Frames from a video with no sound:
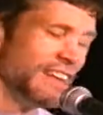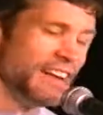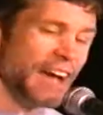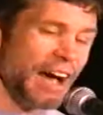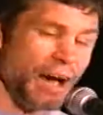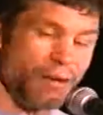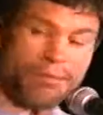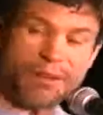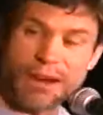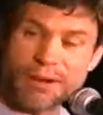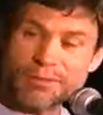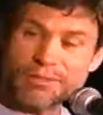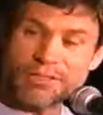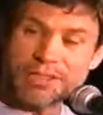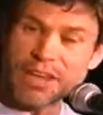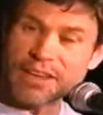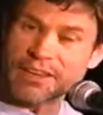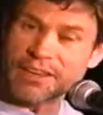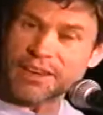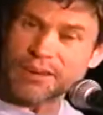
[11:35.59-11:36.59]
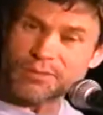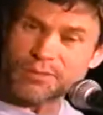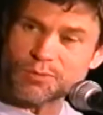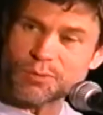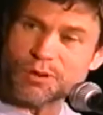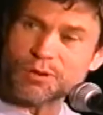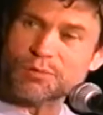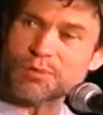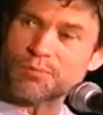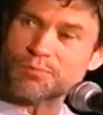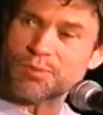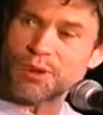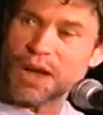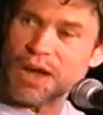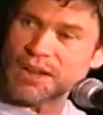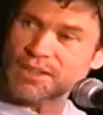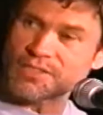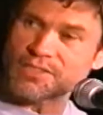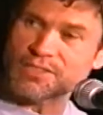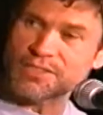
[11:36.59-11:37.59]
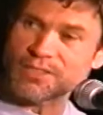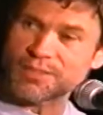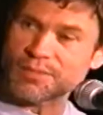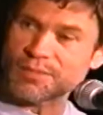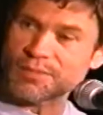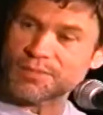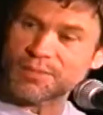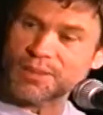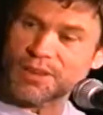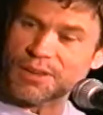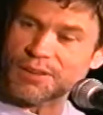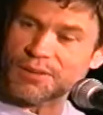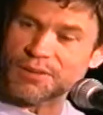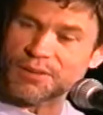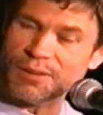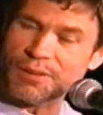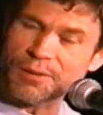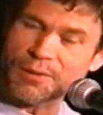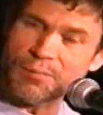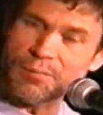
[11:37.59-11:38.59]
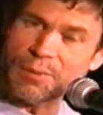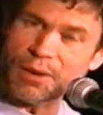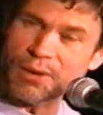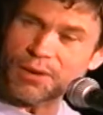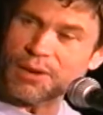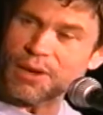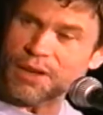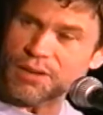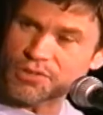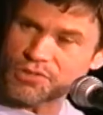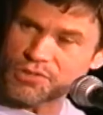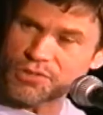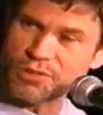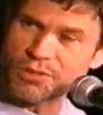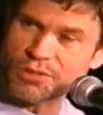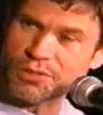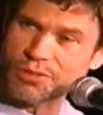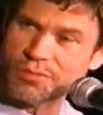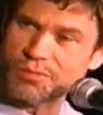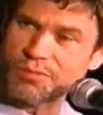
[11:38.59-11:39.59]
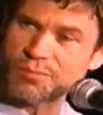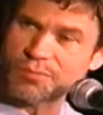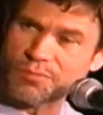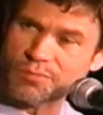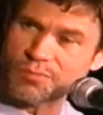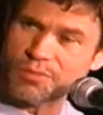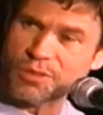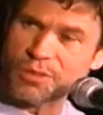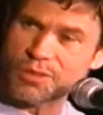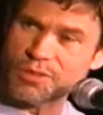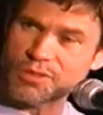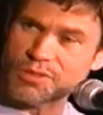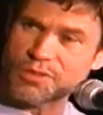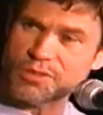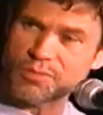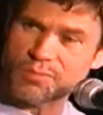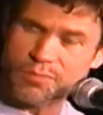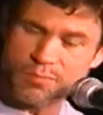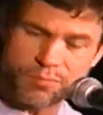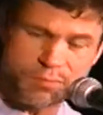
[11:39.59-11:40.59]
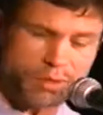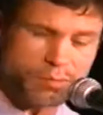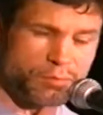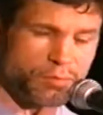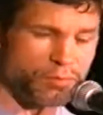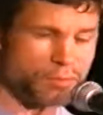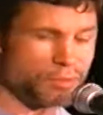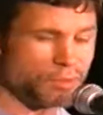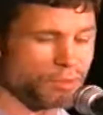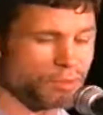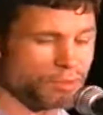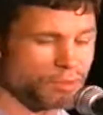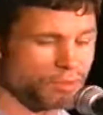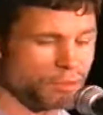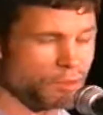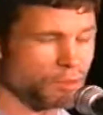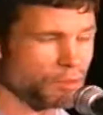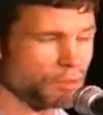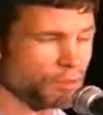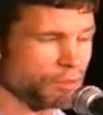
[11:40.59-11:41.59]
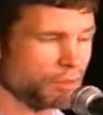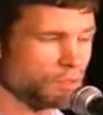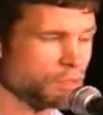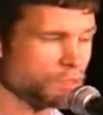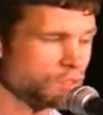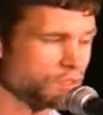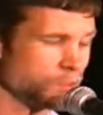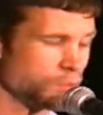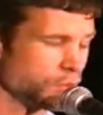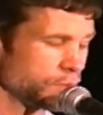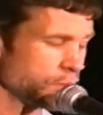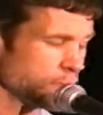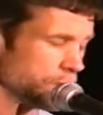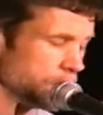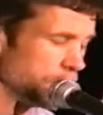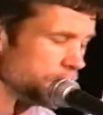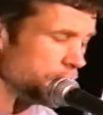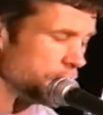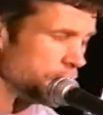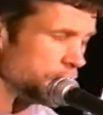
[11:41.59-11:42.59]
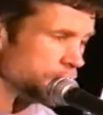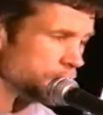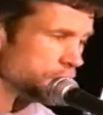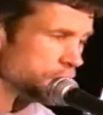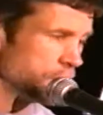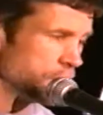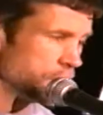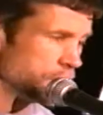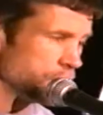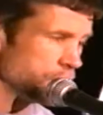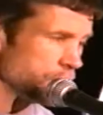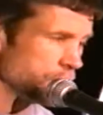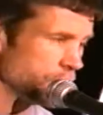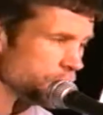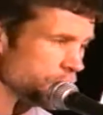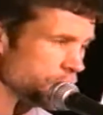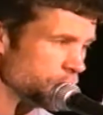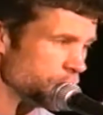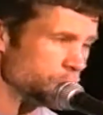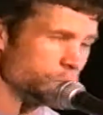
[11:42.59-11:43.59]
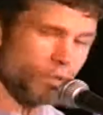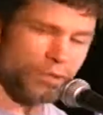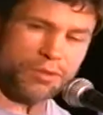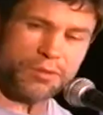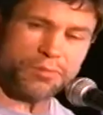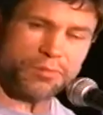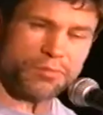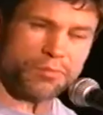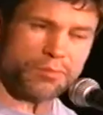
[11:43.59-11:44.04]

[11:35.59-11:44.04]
I mean, I was lucky. I was working with Braxton and Barry Altschul and various people. You know, so I did have some really